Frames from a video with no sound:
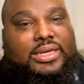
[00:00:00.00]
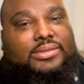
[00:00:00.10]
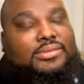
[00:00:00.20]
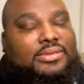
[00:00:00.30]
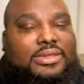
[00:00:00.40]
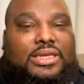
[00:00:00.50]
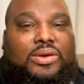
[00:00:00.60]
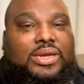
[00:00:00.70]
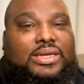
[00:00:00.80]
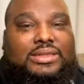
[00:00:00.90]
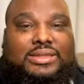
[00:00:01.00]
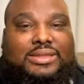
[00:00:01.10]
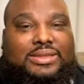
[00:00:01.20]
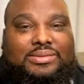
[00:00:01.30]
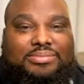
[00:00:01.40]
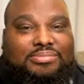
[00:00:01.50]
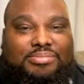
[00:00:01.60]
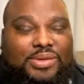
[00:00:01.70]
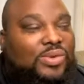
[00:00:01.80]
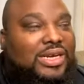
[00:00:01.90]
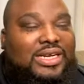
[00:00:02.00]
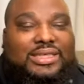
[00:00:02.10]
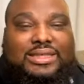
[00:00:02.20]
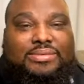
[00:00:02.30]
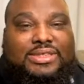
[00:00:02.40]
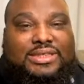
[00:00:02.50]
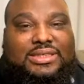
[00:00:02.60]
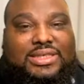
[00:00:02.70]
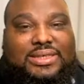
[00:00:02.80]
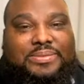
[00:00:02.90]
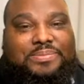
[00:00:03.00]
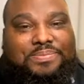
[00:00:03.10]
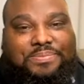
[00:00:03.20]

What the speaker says: and it's been what it is ever since then.